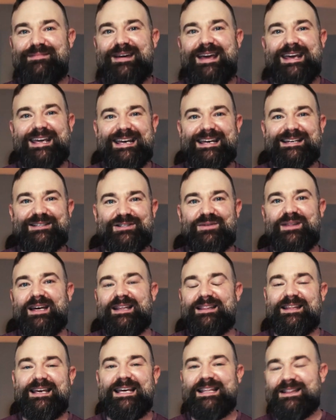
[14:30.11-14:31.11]
making it so
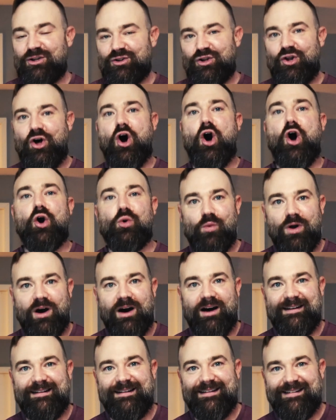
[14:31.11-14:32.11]
that in the long
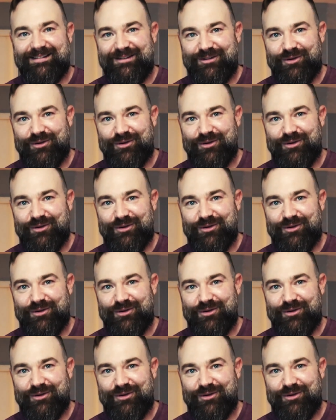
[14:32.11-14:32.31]
run,